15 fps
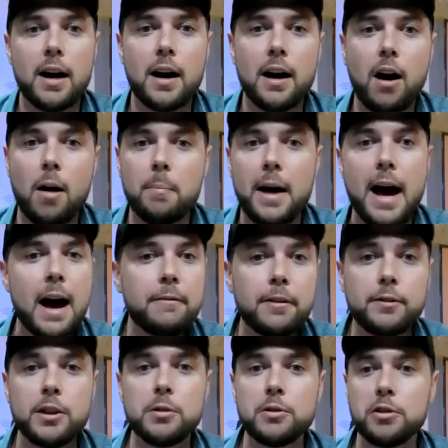uh, on behalf of
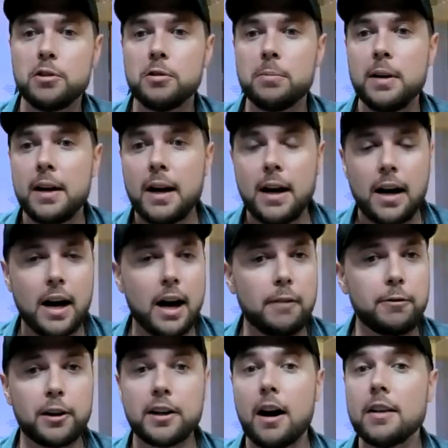YouTube uh,
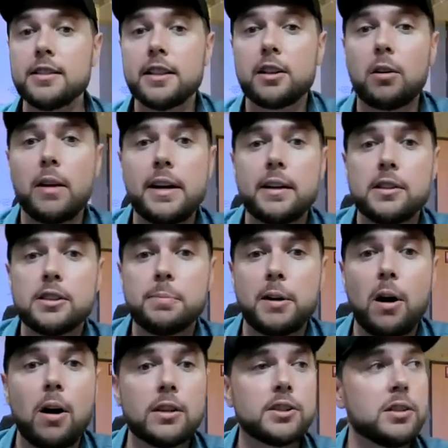for content creators, but
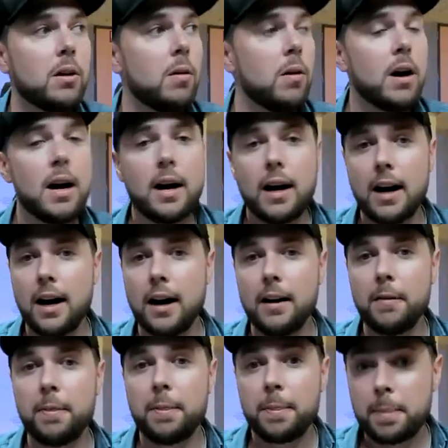also uh,
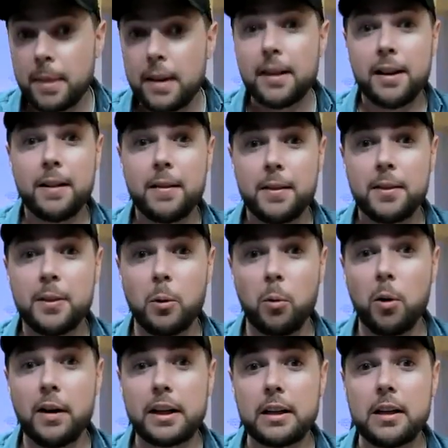the
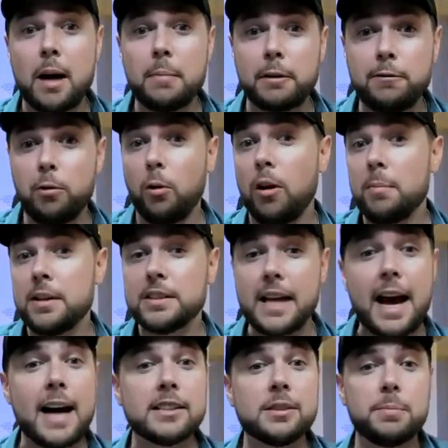World Economic Forum has
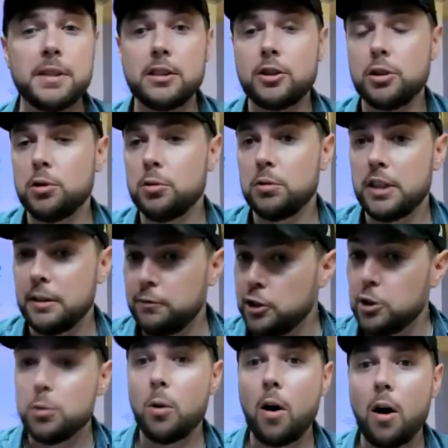asked me to give
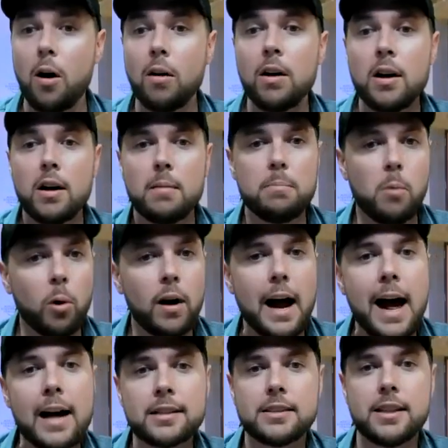you all more
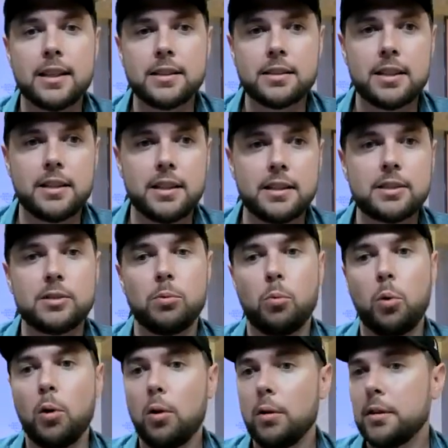access to this
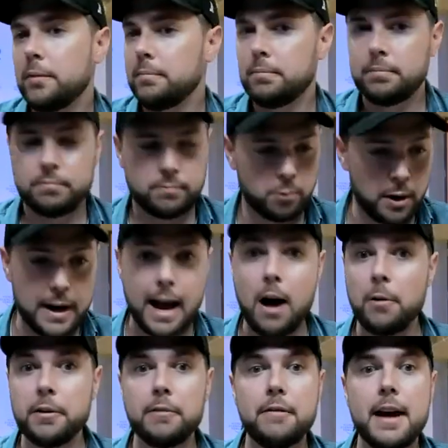world
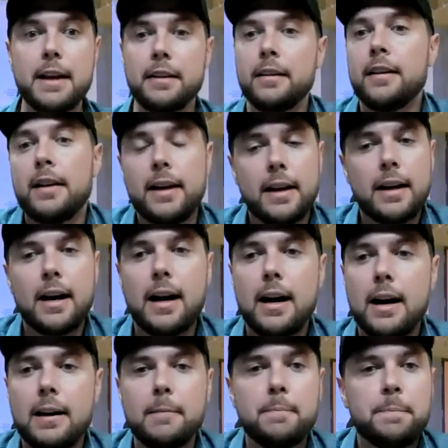renowned event.
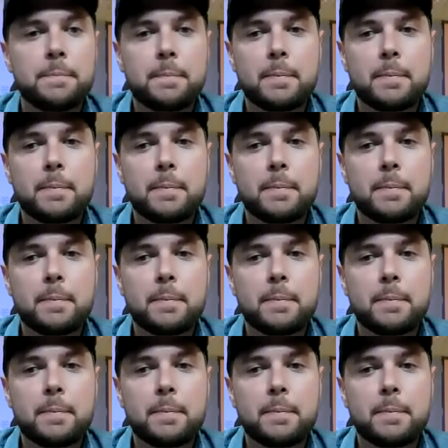Uh,